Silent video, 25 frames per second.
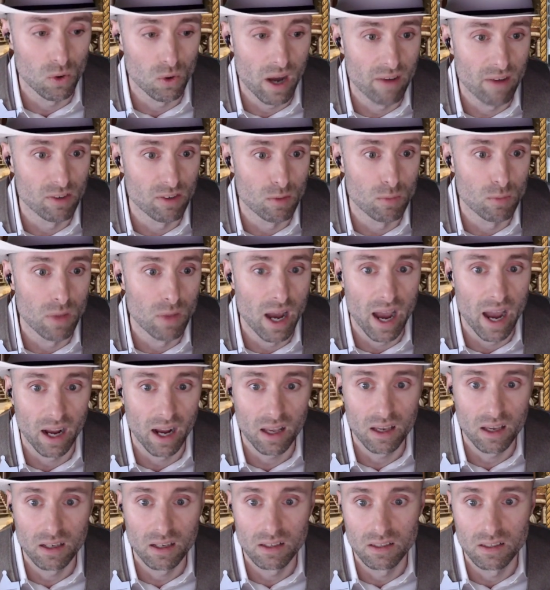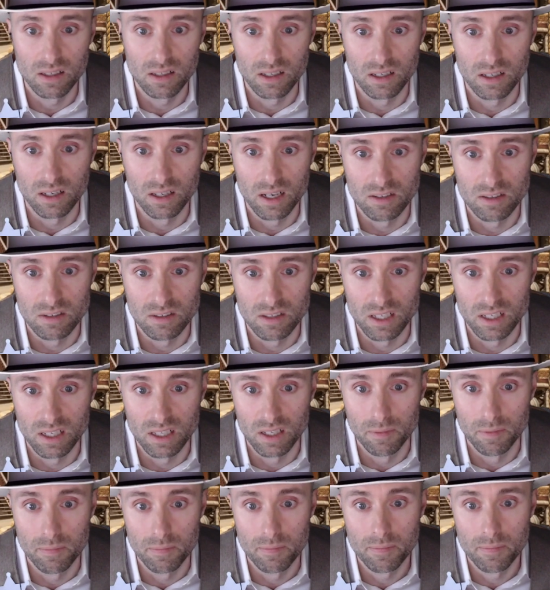have your back as
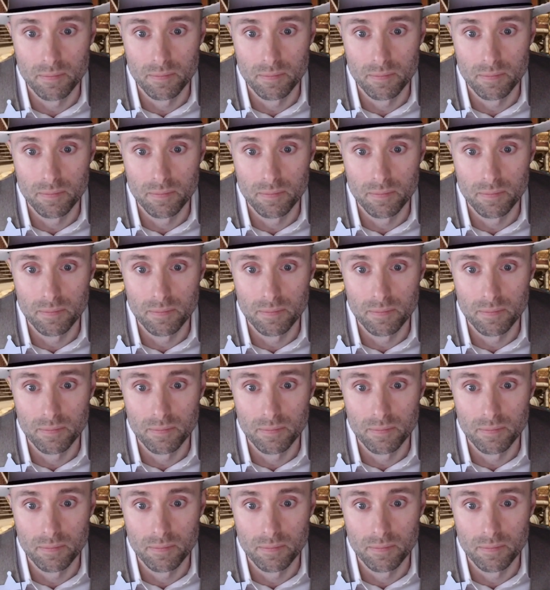needed.